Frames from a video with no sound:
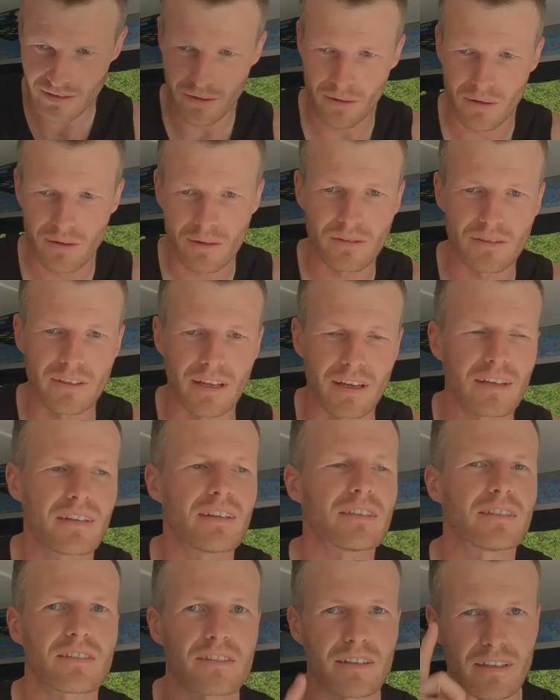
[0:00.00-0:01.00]
holder
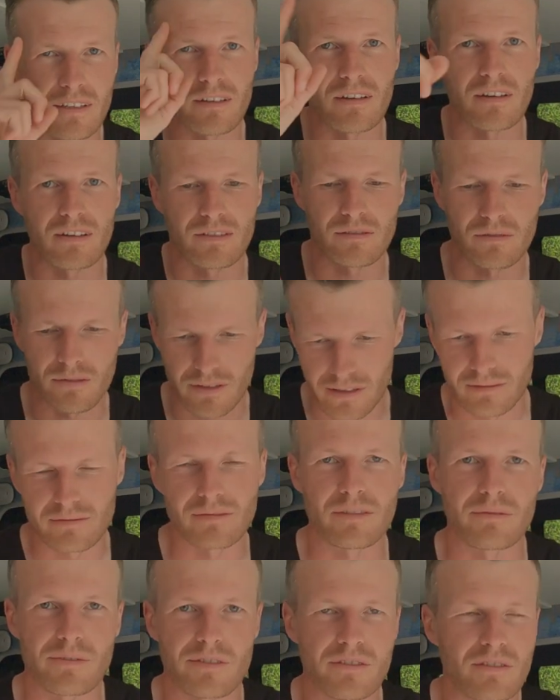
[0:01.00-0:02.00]
and you think, oh great,
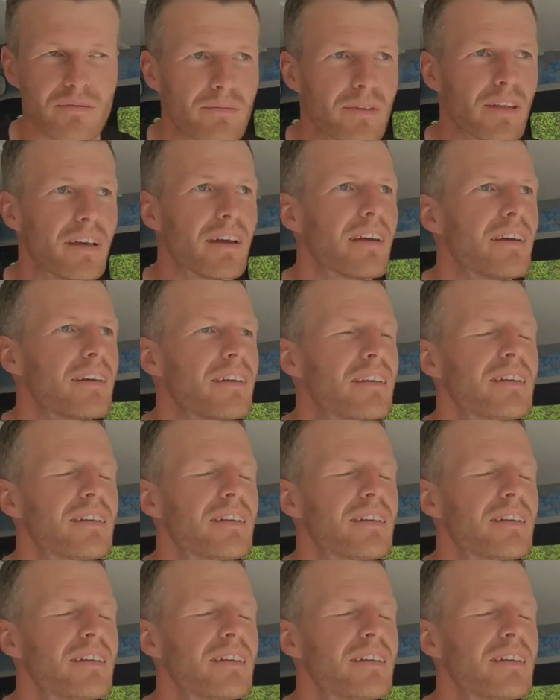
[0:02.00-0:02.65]
there is some there,